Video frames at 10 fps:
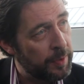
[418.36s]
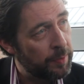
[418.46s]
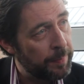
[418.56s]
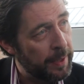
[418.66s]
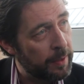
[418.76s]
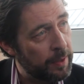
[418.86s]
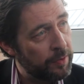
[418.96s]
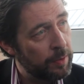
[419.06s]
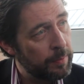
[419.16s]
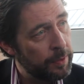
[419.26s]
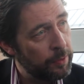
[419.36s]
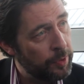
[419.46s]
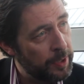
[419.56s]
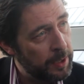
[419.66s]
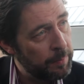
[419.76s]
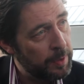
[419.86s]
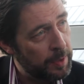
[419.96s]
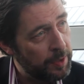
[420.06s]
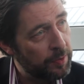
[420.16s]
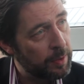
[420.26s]
as a bank customer, you redeem
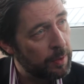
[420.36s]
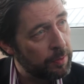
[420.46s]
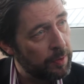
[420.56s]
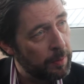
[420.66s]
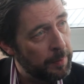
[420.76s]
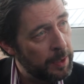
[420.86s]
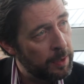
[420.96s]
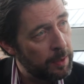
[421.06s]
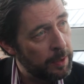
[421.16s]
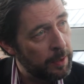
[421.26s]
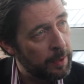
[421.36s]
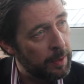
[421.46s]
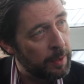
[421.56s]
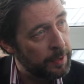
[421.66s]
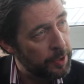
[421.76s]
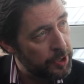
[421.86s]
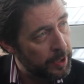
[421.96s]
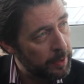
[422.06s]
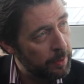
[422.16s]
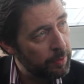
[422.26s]
the discount immediately at the
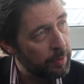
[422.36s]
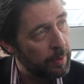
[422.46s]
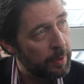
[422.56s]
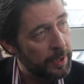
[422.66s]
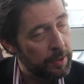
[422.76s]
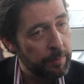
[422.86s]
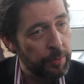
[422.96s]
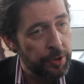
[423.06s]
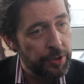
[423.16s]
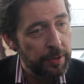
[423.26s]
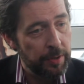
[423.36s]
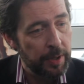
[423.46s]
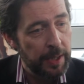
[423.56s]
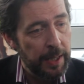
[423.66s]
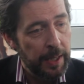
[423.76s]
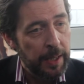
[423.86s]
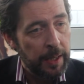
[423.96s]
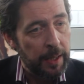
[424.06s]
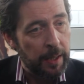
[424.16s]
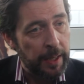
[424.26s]
checkout at the merchant.
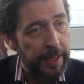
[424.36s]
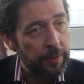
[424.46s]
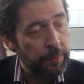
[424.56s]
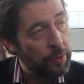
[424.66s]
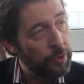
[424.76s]
And we